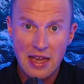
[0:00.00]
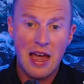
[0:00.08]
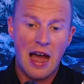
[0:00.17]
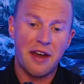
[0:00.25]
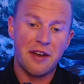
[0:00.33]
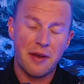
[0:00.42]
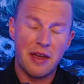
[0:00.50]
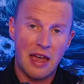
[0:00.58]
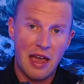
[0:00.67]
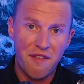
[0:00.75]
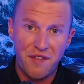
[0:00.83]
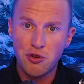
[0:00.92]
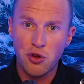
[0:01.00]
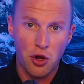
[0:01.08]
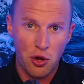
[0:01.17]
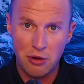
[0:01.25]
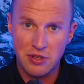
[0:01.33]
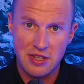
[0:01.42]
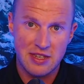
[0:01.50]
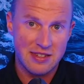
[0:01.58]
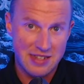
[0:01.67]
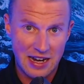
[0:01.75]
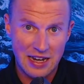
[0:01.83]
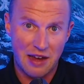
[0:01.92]
And if you don't know how to
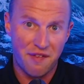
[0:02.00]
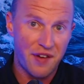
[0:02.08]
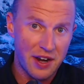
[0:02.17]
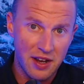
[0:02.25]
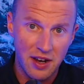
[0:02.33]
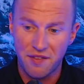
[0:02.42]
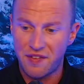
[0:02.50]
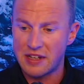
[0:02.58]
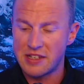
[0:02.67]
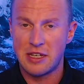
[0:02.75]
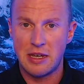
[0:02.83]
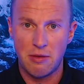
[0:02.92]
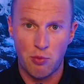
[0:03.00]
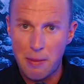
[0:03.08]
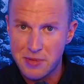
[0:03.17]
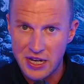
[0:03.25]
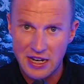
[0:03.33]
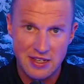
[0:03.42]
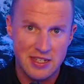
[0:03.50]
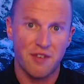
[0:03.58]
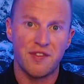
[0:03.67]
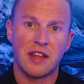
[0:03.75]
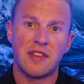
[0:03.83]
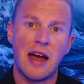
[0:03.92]
design a funnel, fancy website, stuff like
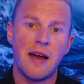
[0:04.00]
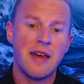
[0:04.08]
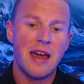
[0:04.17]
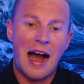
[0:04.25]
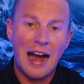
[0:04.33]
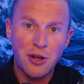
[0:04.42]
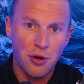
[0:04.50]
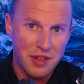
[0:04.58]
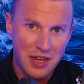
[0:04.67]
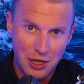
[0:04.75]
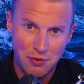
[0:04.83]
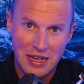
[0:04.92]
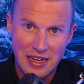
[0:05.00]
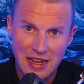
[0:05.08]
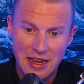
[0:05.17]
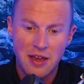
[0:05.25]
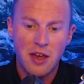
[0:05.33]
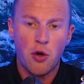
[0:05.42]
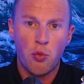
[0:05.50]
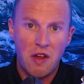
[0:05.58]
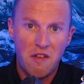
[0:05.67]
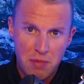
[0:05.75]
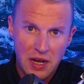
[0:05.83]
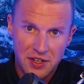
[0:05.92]
that, I don't think you need it. We've
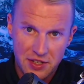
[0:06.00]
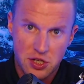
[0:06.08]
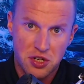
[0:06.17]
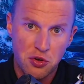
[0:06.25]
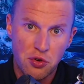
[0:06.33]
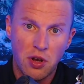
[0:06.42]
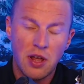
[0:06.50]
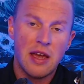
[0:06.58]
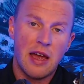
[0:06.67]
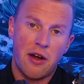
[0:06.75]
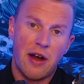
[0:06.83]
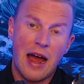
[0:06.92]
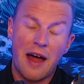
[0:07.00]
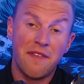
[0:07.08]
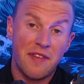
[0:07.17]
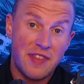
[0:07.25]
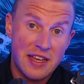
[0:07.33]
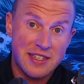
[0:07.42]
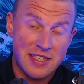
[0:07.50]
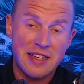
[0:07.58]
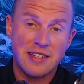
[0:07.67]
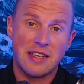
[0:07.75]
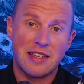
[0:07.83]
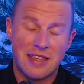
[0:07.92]
built a tool, right? And this
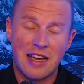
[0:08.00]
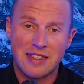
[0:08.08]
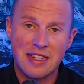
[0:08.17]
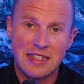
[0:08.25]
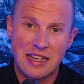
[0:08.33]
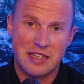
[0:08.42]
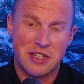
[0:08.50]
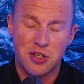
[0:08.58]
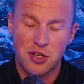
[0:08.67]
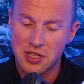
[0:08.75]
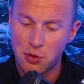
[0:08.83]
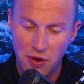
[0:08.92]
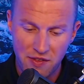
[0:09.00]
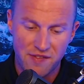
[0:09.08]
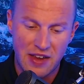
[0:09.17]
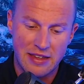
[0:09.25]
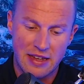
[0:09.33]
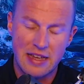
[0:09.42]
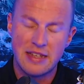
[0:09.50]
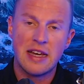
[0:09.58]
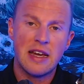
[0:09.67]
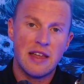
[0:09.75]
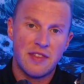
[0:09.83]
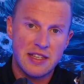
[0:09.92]
does exist. It's not something we've invented.
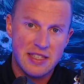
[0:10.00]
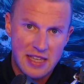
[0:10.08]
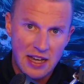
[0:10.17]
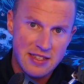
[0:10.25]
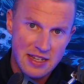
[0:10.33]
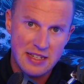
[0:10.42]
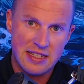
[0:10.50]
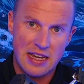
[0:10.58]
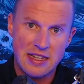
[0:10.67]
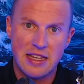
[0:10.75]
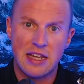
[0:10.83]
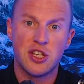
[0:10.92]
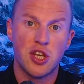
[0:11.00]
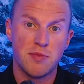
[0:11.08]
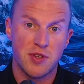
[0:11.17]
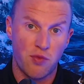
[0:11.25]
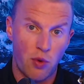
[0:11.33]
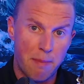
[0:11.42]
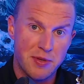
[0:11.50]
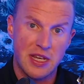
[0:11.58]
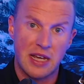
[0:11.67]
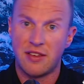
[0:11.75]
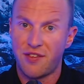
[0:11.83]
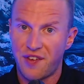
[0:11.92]
This does exist in terms of
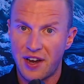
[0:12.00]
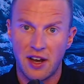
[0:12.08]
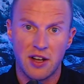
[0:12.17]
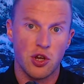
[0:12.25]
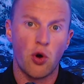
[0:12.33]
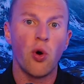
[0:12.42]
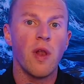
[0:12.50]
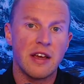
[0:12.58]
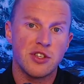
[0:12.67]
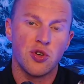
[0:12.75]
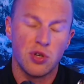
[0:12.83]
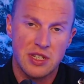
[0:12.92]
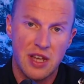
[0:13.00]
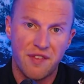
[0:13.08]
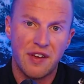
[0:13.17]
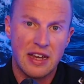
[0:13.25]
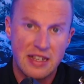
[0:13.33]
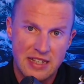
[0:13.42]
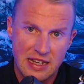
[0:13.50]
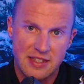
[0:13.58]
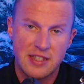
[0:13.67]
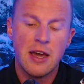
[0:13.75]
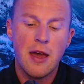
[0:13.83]
websites, funnels, all that sort of stuff exists.